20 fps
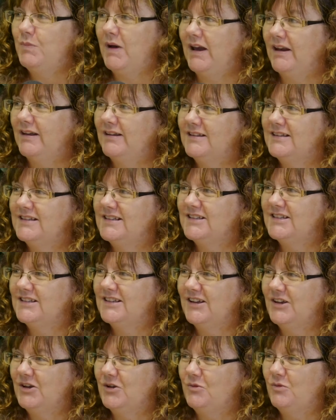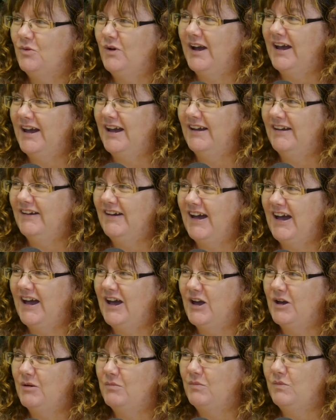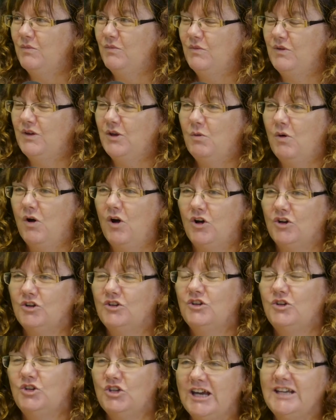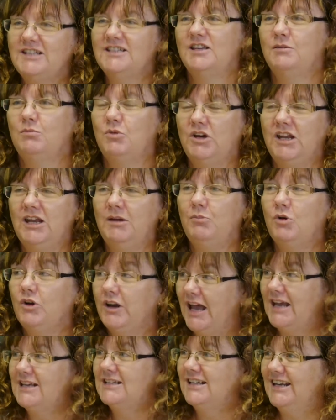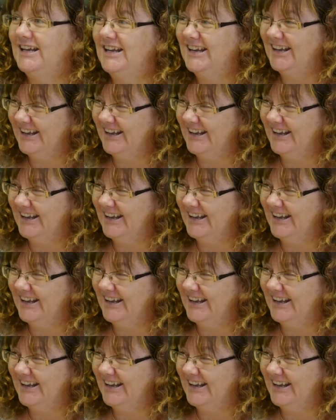balance where you are chasing the money but nicely.